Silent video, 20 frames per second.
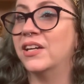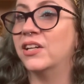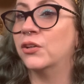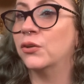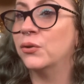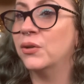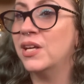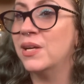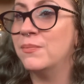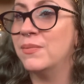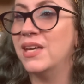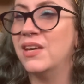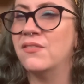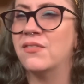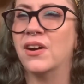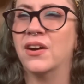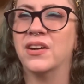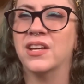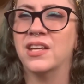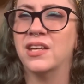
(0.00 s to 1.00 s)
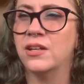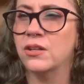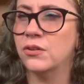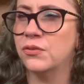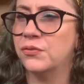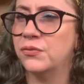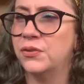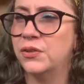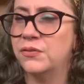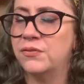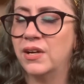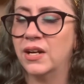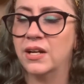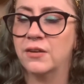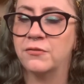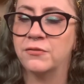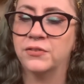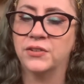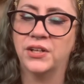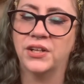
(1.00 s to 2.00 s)
creamy, very youthful, very
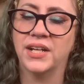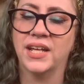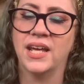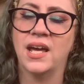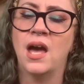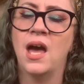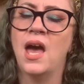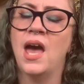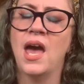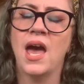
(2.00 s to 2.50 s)
flirty.